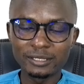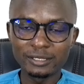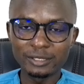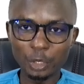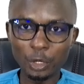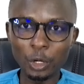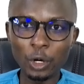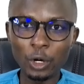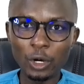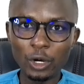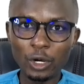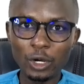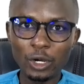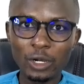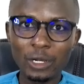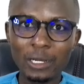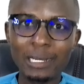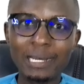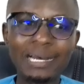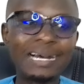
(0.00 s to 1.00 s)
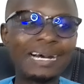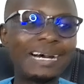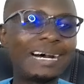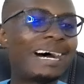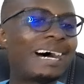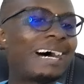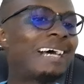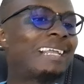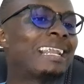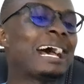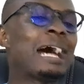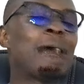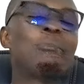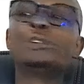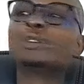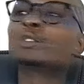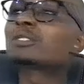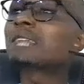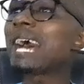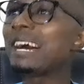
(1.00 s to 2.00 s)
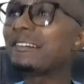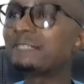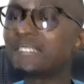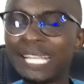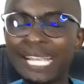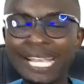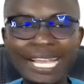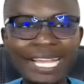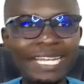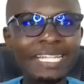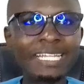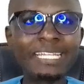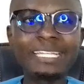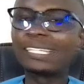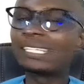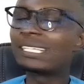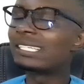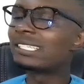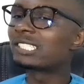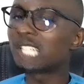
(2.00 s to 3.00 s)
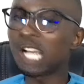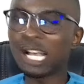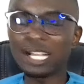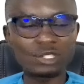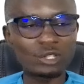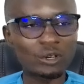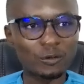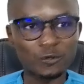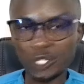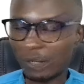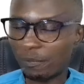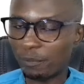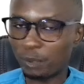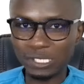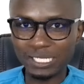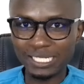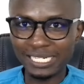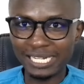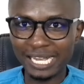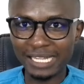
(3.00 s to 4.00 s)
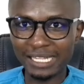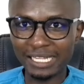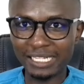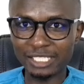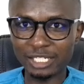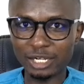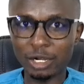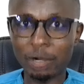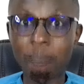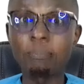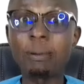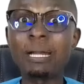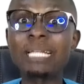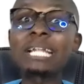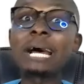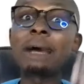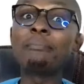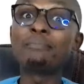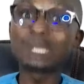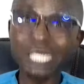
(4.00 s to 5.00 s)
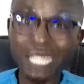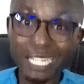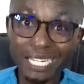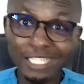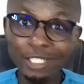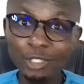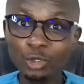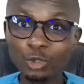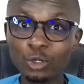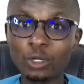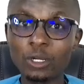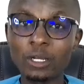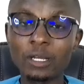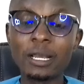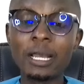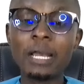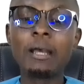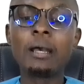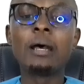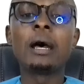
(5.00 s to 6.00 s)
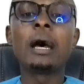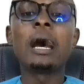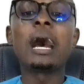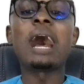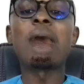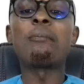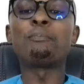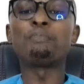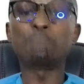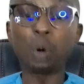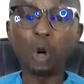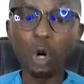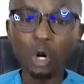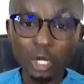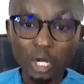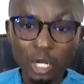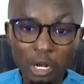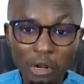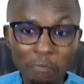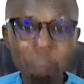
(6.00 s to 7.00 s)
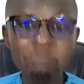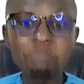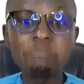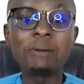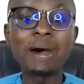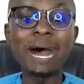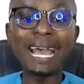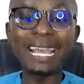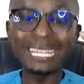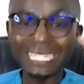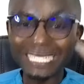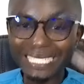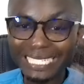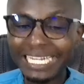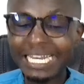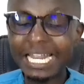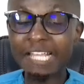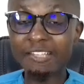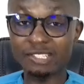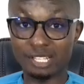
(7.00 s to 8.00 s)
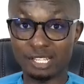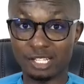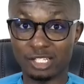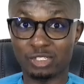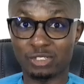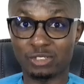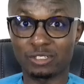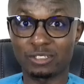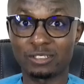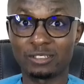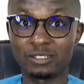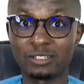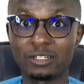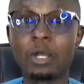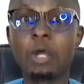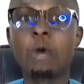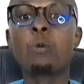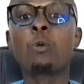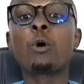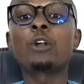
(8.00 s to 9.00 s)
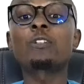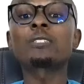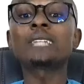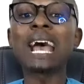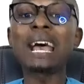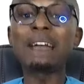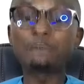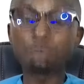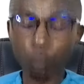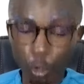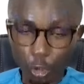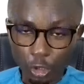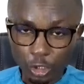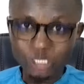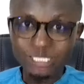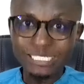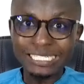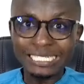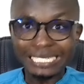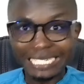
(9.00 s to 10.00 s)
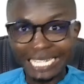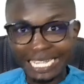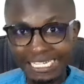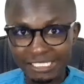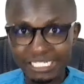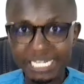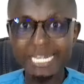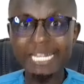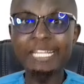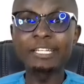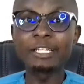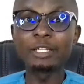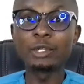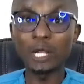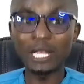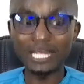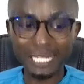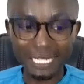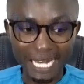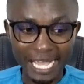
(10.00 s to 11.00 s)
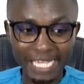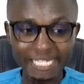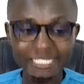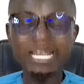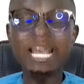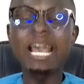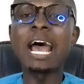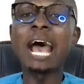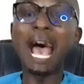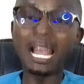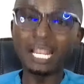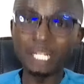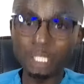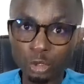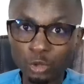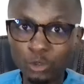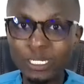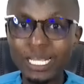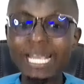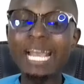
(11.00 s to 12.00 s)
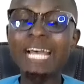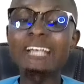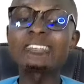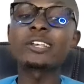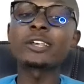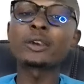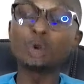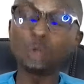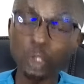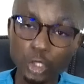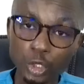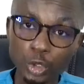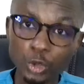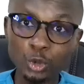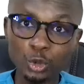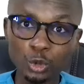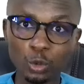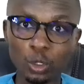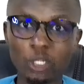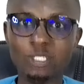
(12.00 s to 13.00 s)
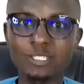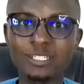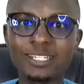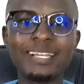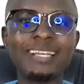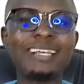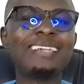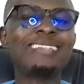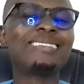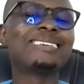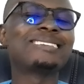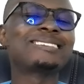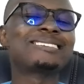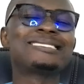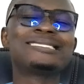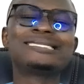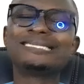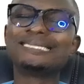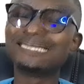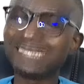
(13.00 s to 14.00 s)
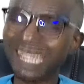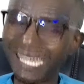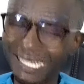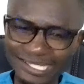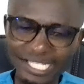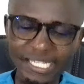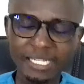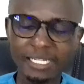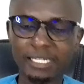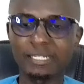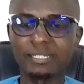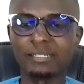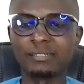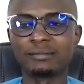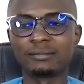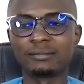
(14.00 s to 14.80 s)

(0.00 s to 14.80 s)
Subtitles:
You know? And I'm not having any chance of supporting Rigathi Gachagua. But I'm telling you, upon my realization, what I've watched yesterday during the night and today as I continue to watch, there's nothing